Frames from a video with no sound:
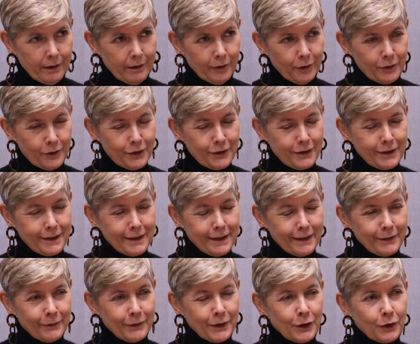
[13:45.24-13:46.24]
So
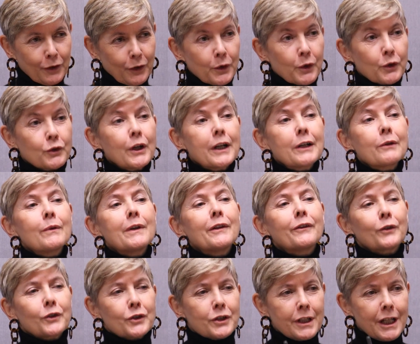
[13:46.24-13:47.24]
so you're trying to
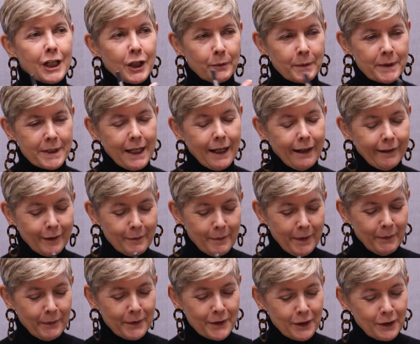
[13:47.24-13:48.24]
research needs, but tell us
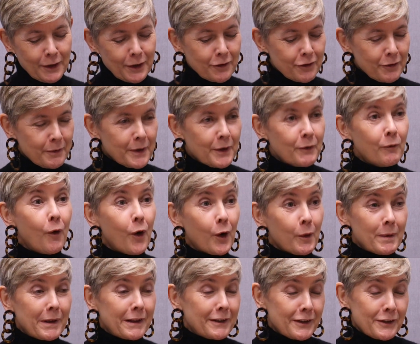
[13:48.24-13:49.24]
about what you learned from the
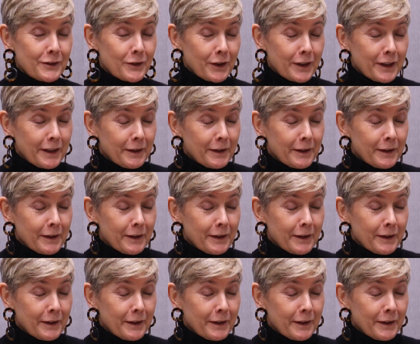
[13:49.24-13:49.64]
walkability study.